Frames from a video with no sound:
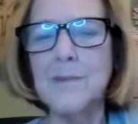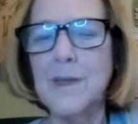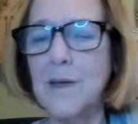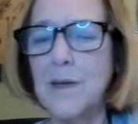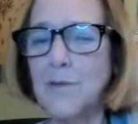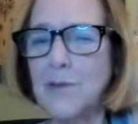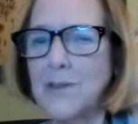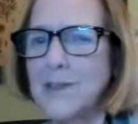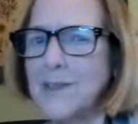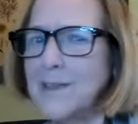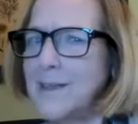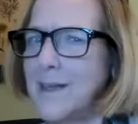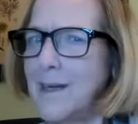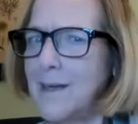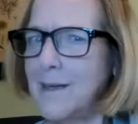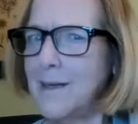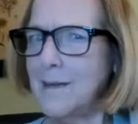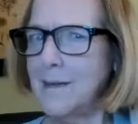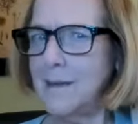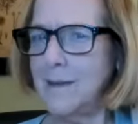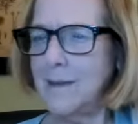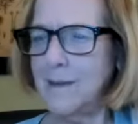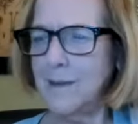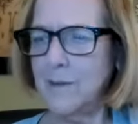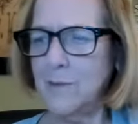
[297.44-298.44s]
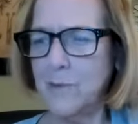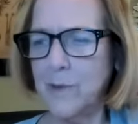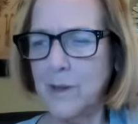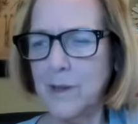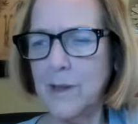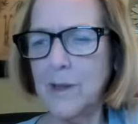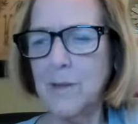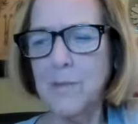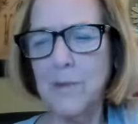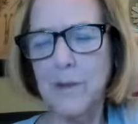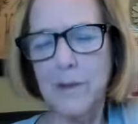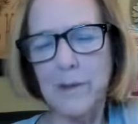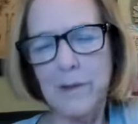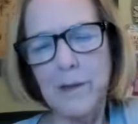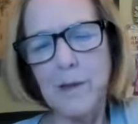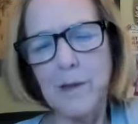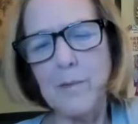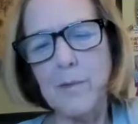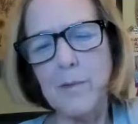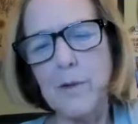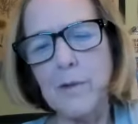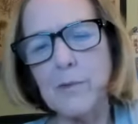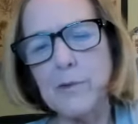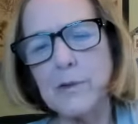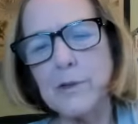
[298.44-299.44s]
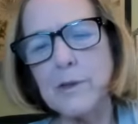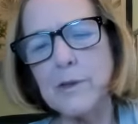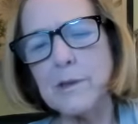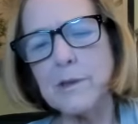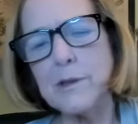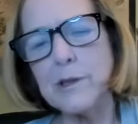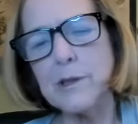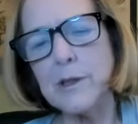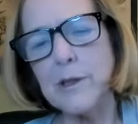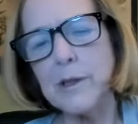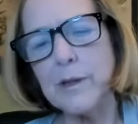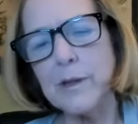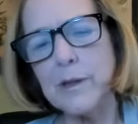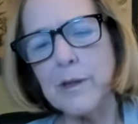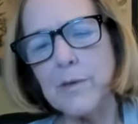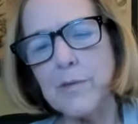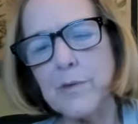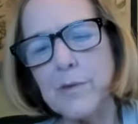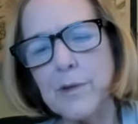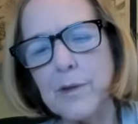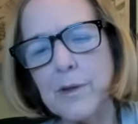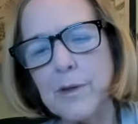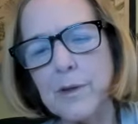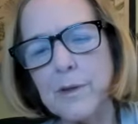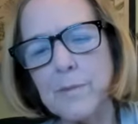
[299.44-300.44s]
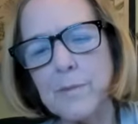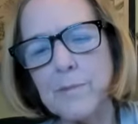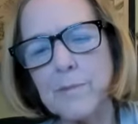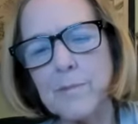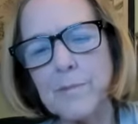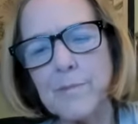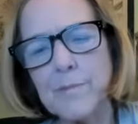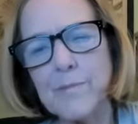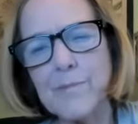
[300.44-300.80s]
Ever since that Indian ring, I'm like, I'm gonna just check everything.